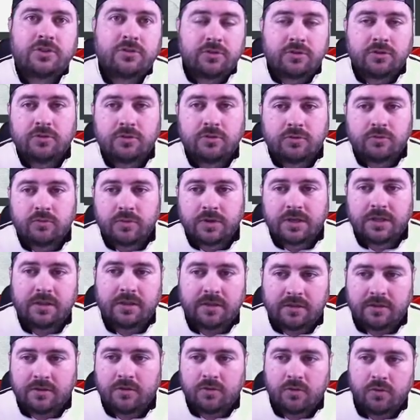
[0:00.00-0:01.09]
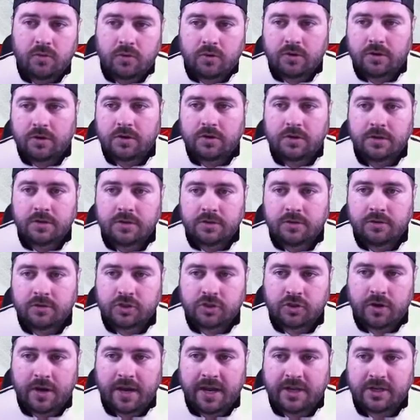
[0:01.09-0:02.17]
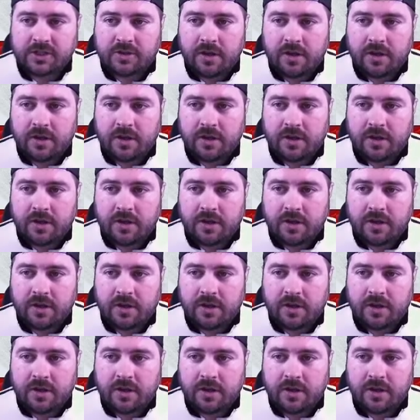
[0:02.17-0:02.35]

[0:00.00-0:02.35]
you do with your trash.